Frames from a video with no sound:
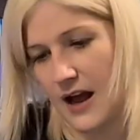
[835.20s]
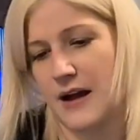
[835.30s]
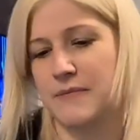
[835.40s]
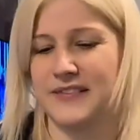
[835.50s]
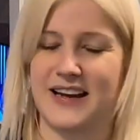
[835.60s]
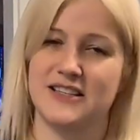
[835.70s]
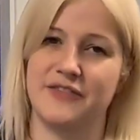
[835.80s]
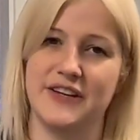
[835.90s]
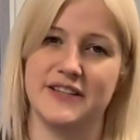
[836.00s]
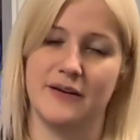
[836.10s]
I'm, let's
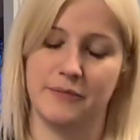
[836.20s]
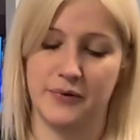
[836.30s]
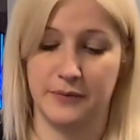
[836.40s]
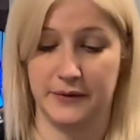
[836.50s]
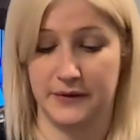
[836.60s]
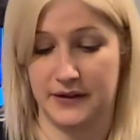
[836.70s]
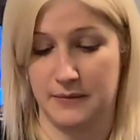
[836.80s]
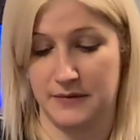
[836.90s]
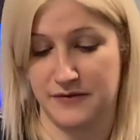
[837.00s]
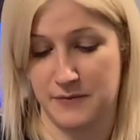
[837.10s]
face it, I'm probably going to
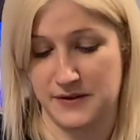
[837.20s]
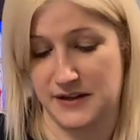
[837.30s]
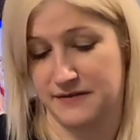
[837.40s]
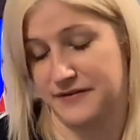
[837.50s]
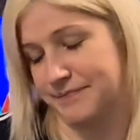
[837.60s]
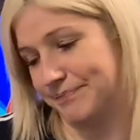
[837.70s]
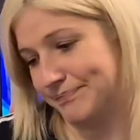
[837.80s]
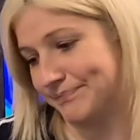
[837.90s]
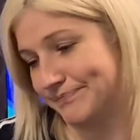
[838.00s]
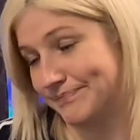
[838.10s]
keep that for myself.
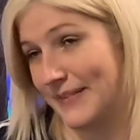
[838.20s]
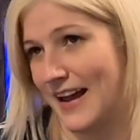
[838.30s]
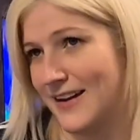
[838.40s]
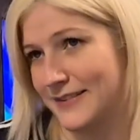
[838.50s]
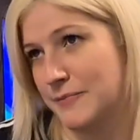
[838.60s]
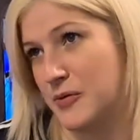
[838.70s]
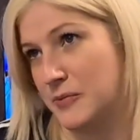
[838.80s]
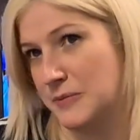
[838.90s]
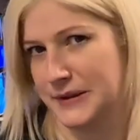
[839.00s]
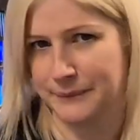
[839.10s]

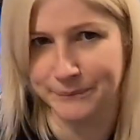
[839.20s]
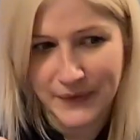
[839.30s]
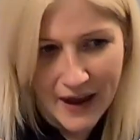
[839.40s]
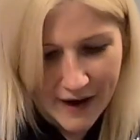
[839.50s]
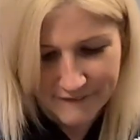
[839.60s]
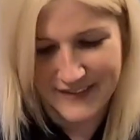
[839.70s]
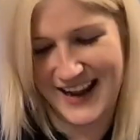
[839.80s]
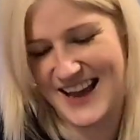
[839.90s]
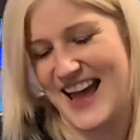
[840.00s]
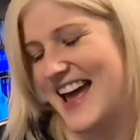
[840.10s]
Probably.
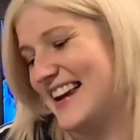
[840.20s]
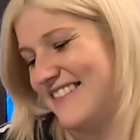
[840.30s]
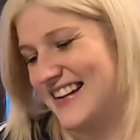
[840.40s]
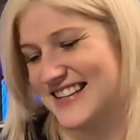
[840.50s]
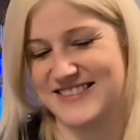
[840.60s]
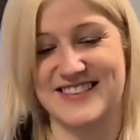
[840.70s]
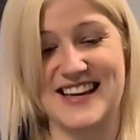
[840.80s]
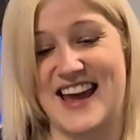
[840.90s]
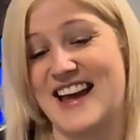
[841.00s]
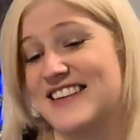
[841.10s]
Right, anyway, so
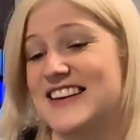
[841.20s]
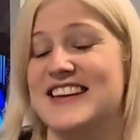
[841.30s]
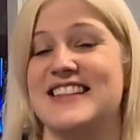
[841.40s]
yeah, you